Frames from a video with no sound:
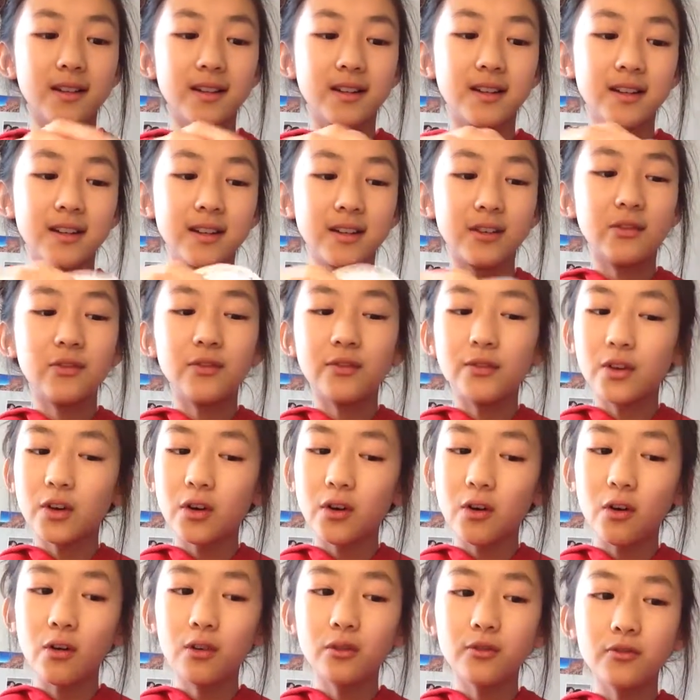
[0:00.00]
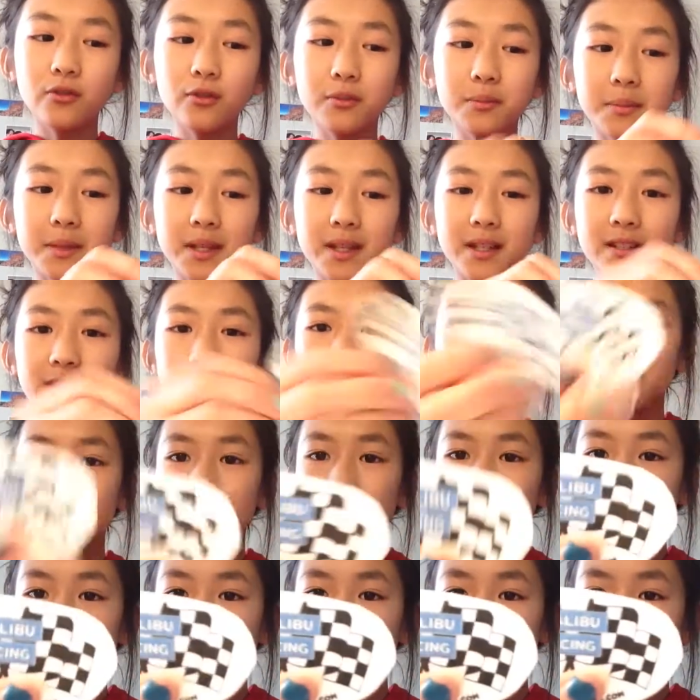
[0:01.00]
difficult for me to
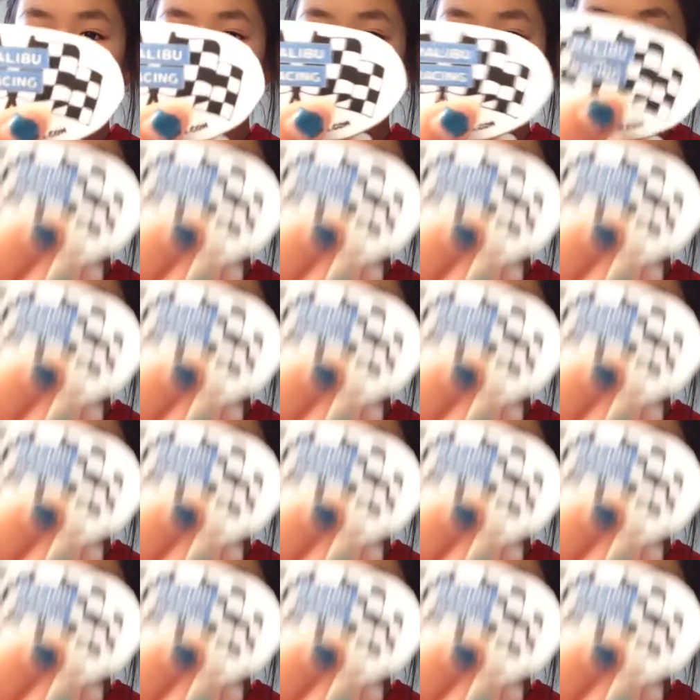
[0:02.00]
do.